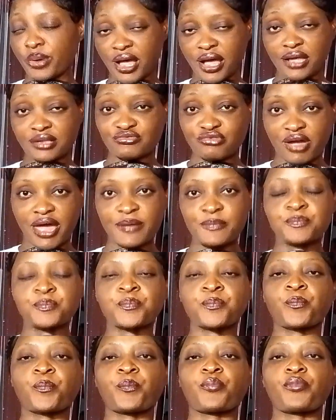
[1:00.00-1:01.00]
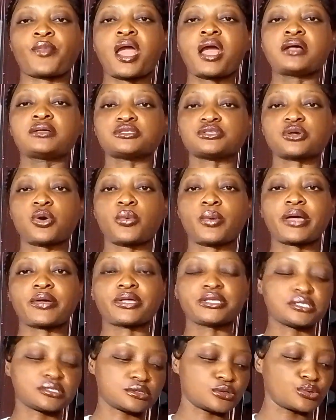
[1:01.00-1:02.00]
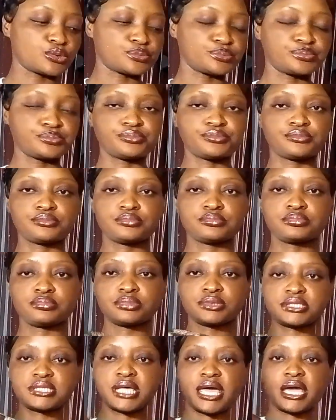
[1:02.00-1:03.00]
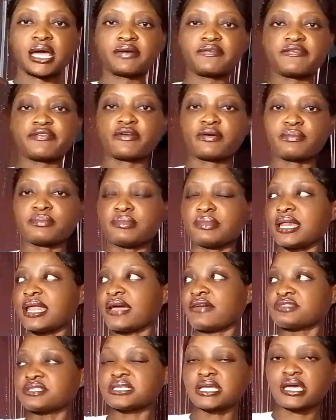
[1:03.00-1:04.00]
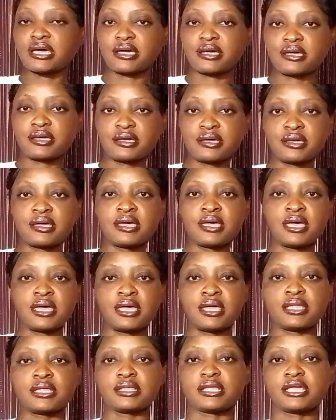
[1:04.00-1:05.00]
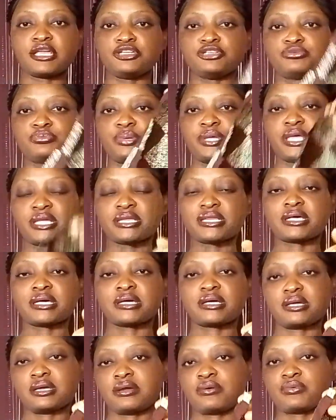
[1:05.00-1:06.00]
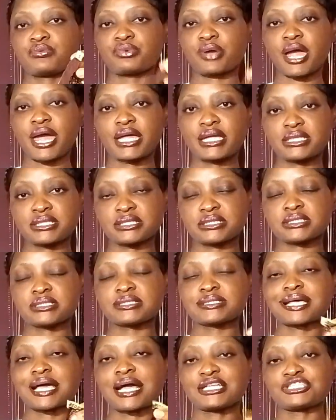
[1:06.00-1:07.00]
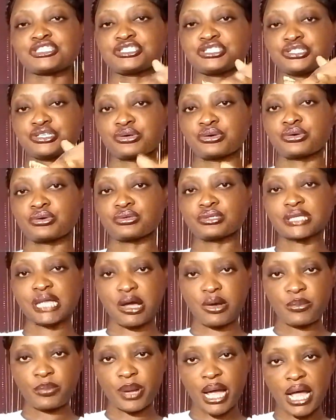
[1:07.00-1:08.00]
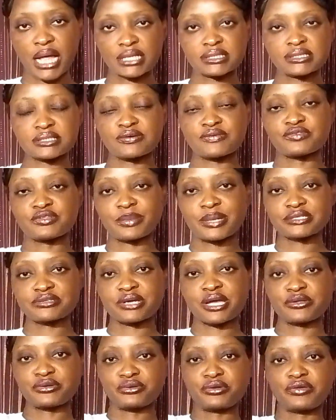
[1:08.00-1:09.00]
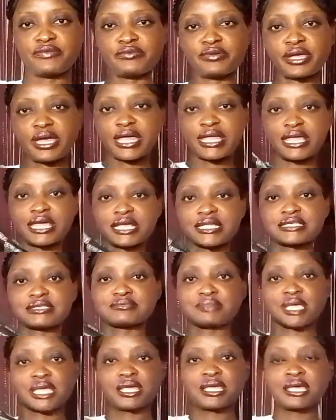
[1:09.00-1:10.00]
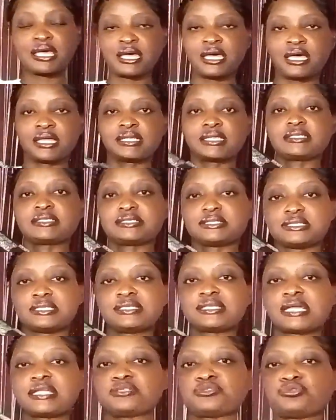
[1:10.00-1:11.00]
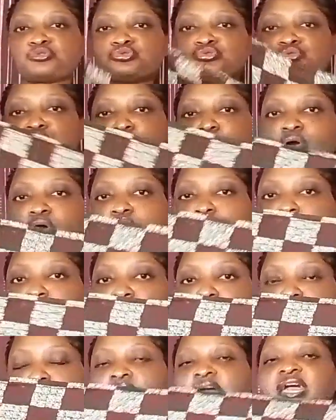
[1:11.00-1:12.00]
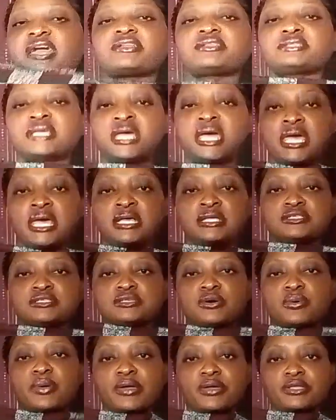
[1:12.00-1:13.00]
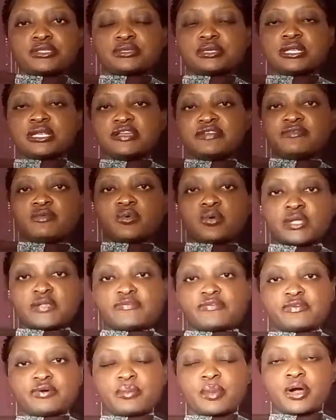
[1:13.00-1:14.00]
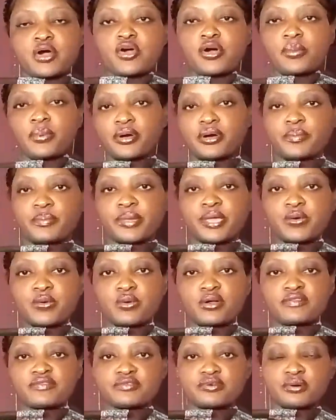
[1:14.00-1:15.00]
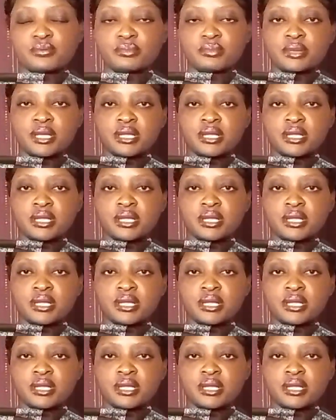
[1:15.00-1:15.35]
part, right? So we're going to take from left here, then you pick the right at your down part of the material. I don't know if you can get me. These are the 2 up, right? So we're going to leave 1 from up, pick 1 from